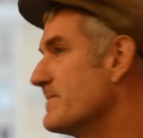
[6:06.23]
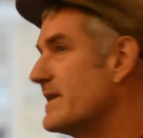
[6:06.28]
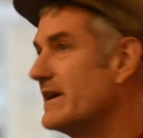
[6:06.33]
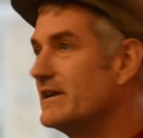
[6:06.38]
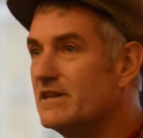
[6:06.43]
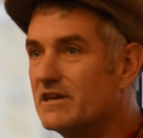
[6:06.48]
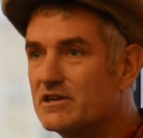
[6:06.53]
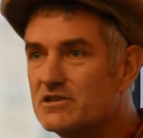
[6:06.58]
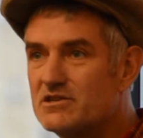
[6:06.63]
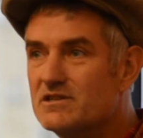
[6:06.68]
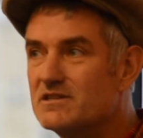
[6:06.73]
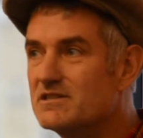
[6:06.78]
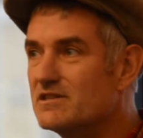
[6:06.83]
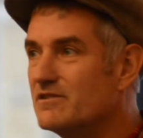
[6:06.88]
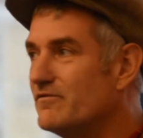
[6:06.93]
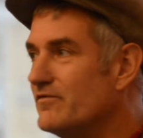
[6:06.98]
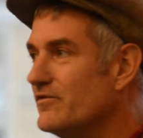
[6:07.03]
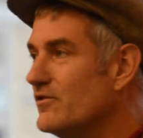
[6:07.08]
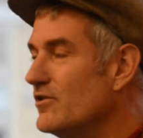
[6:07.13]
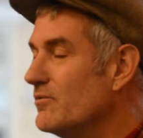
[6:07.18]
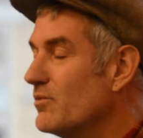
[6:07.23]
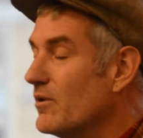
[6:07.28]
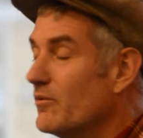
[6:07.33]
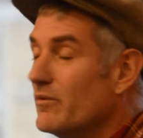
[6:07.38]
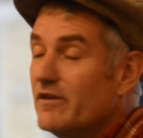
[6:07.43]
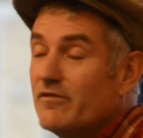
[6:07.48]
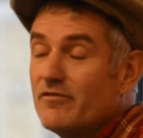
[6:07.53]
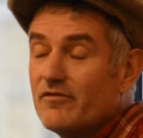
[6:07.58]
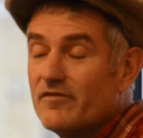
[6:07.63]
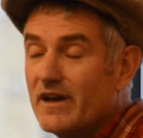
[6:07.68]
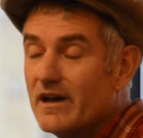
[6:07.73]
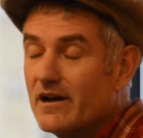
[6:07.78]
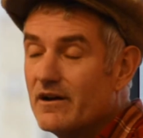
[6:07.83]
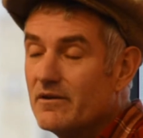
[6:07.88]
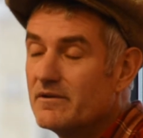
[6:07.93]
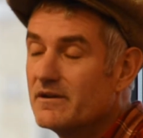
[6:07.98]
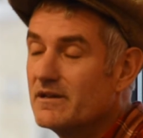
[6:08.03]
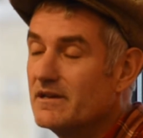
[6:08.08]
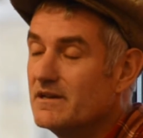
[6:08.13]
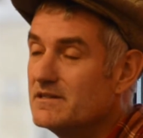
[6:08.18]
addictions and food. What we've
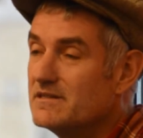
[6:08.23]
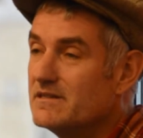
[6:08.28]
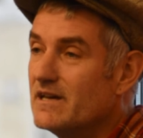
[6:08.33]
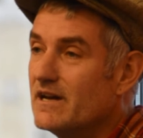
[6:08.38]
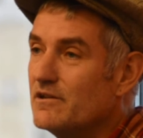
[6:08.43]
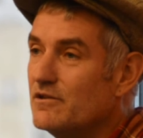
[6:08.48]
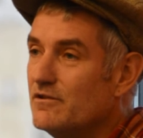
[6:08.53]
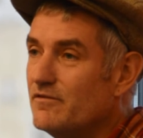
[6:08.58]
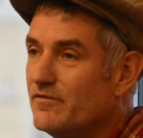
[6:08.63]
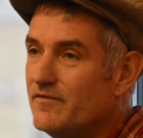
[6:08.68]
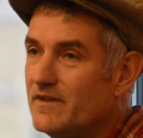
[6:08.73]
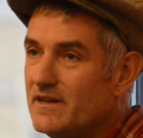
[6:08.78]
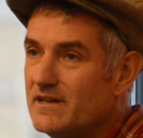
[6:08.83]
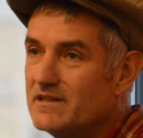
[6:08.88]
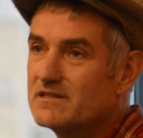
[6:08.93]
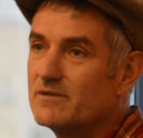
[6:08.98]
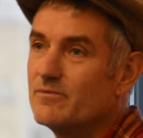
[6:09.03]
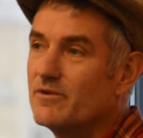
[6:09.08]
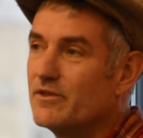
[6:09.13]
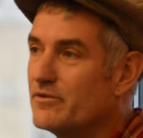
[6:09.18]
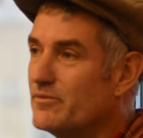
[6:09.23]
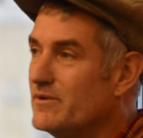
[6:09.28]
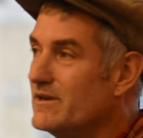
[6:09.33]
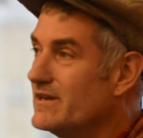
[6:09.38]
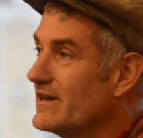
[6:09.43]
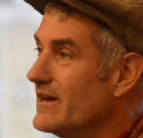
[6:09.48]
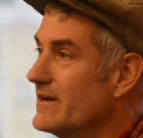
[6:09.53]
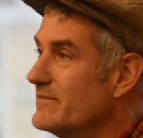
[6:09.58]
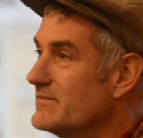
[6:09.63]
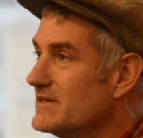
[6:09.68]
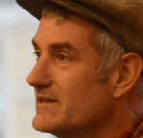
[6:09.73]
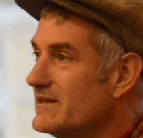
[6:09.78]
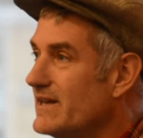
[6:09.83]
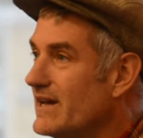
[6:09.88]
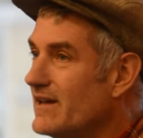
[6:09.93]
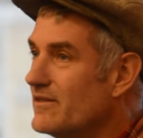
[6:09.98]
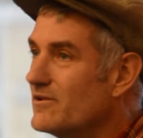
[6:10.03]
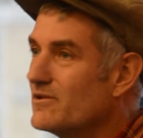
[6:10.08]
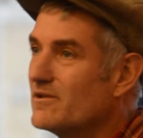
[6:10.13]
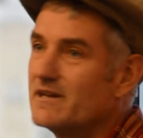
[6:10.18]
found is that you feed someone 3 times a
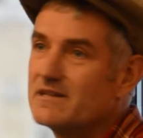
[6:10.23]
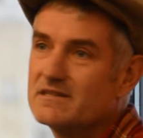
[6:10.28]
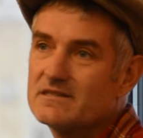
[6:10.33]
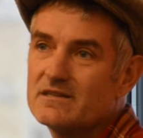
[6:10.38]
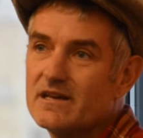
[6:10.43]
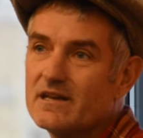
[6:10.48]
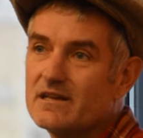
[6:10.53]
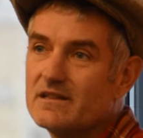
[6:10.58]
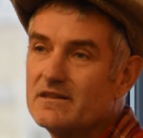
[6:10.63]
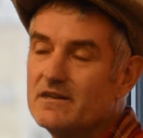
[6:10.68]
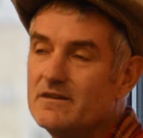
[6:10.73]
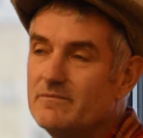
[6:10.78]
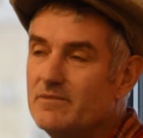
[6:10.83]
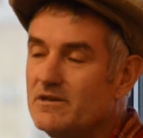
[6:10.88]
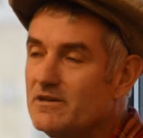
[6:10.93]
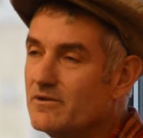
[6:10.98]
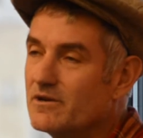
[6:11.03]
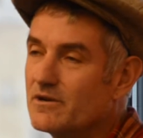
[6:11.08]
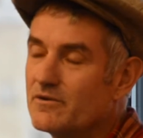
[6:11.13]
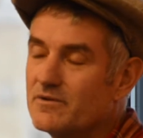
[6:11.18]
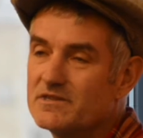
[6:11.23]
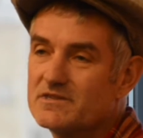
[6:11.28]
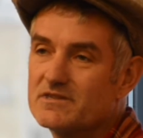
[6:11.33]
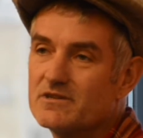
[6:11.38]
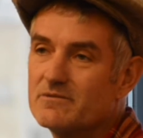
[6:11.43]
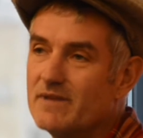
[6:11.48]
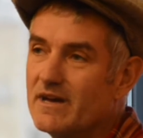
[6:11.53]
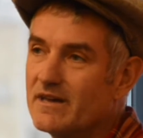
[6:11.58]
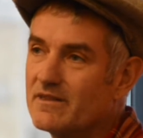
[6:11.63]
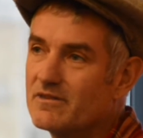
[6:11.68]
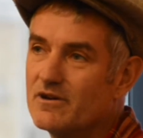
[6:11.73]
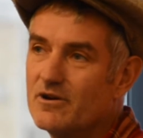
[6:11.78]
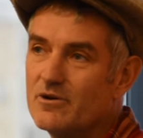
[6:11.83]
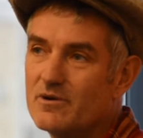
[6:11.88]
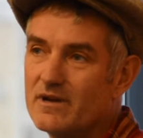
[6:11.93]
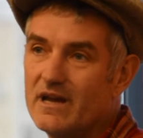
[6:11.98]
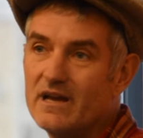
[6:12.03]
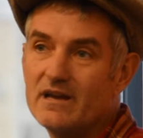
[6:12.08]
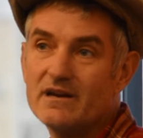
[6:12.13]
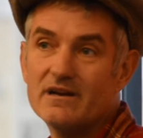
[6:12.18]
day, they're less likely to be doing crystal meth,
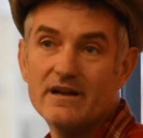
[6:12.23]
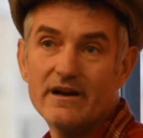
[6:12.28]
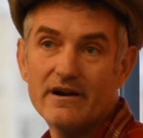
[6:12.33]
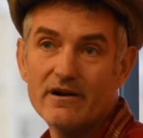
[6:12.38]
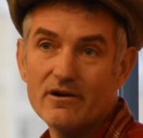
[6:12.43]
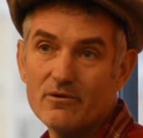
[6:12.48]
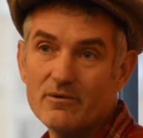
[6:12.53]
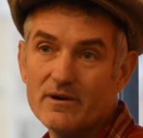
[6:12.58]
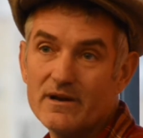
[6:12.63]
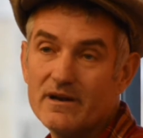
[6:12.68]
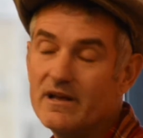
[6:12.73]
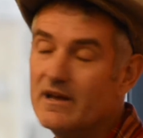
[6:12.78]
cocaine, and heroin.